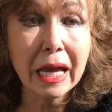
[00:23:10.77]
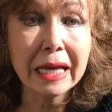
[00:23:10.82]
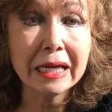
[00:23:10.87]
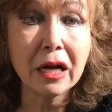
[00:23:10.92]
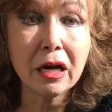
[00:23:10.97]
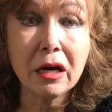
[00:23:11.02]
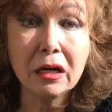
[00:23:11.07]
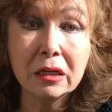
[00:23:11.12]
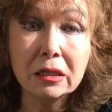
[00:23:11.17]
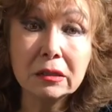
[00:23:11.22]

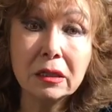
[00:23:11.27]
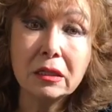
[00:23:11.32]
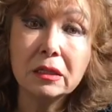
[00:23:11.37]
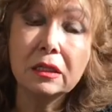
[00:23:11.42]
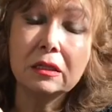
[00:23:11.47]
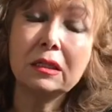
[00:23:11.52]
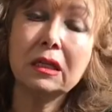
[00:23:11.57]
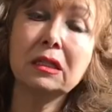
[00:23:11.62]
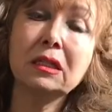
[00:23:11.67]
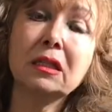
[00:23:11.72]
on,
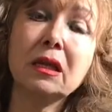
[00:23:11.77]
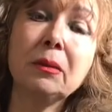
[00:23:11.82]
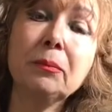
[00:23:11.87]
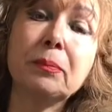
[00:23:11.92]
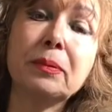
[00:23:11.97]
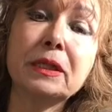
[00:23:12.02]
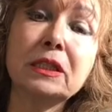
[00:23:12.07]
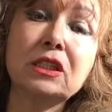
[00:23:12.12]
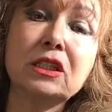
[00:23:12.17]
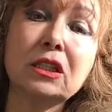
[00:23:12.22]
the
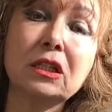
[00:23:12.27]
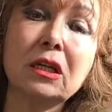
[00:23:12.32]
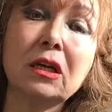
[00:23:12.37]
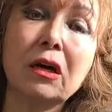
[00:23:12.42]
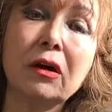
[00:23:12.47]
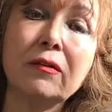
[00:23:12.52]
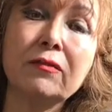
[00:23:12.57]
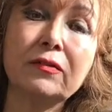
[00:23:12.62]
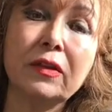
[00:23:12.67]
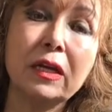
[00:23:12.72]
temperature
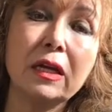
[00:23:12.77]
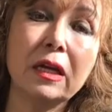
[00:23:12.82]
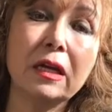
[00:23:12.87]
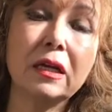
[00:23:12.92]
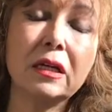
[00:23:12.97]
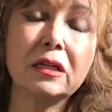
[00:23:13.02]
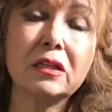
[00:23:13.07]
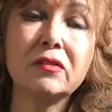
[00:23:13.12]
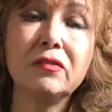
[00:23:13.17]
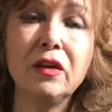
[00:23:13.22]
of the
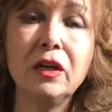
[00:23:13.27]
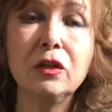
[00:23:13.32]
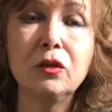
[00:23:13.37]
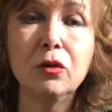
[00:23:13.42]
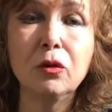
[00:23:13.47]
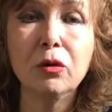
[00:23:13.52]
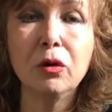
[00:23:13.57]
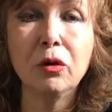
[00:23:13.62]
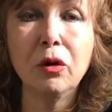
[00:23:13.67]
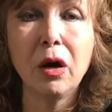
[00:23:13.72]
Earth will
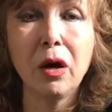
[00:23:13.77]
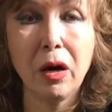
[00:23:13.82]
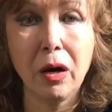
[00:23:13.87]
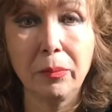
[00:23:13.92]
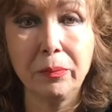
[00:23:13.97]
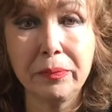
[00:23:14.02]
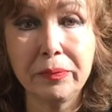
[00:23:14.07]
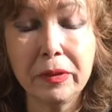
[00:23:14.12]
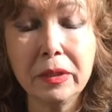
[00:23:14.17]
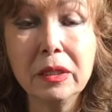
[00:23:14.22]
go
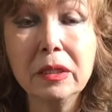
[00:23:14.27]
up.